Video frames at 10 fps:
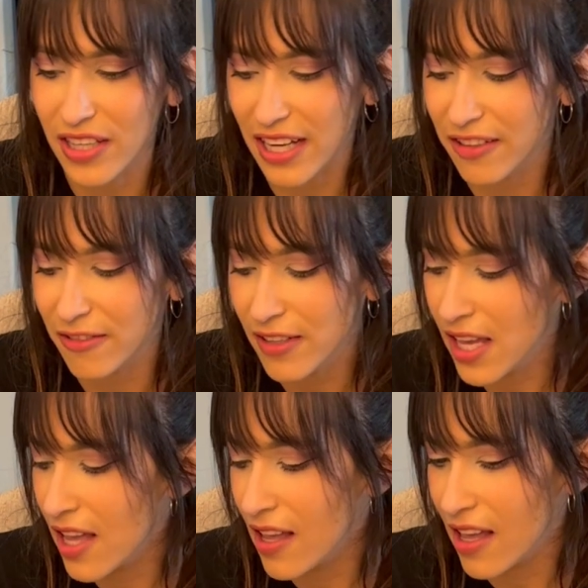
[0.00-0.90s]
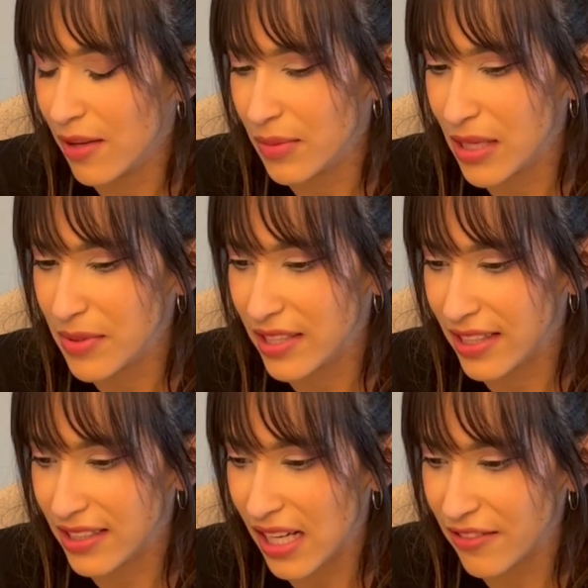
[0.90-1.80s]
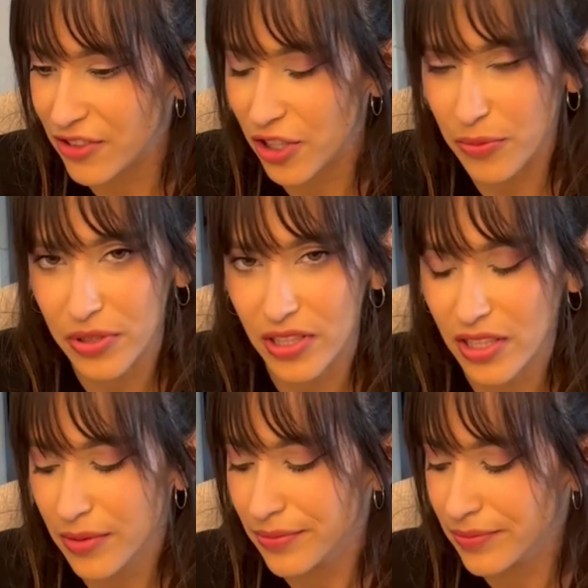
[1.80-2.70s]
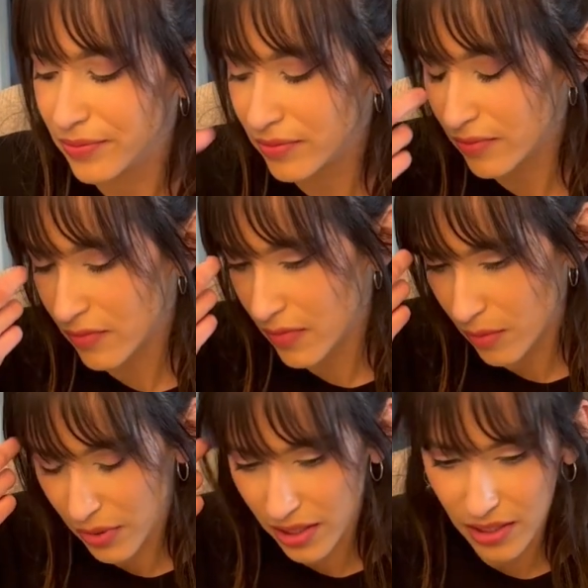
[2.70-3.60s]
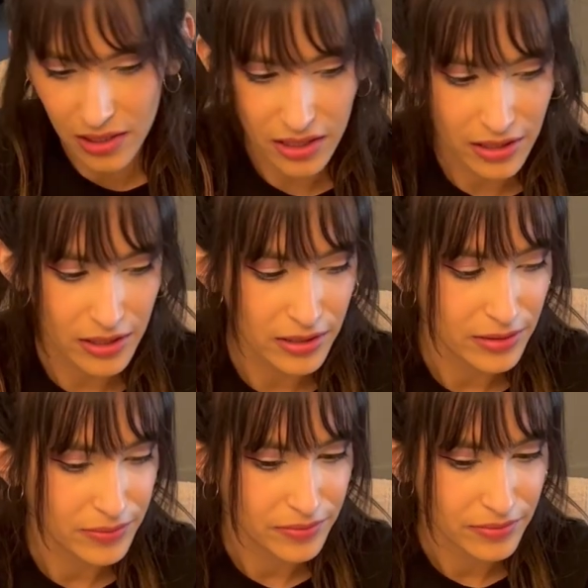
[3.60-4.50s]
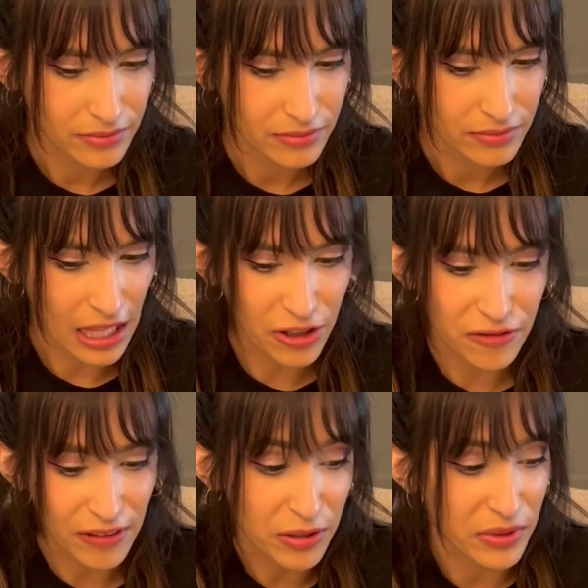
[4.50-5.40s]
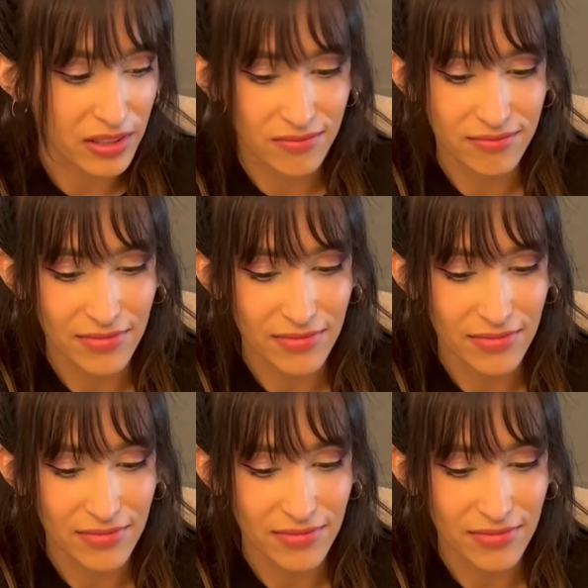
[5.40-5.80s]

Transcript: knife and maybe like a knife sharpener, but I couldn't find one.